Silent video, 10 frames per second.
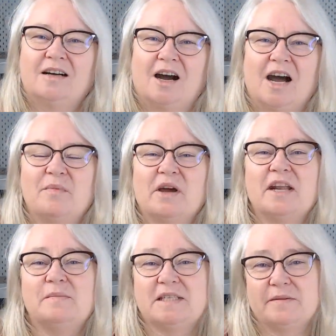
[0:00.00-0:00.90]
Hi, my
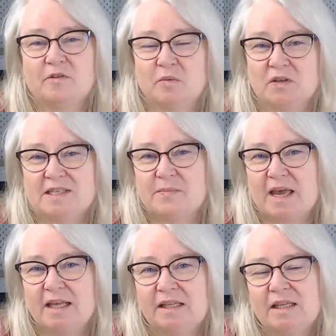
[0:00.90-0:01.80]
name's Deb from Aussie
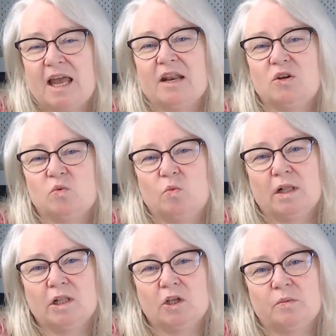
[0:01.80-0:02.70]
Maille and
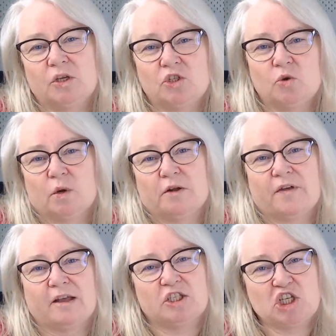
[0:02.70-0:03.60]
welcome to one of
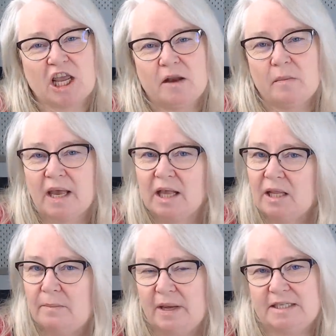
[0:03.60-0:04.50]
our
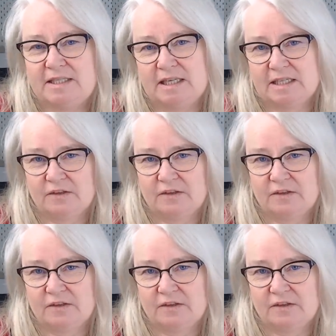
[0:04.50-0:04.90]
Chainmail Basics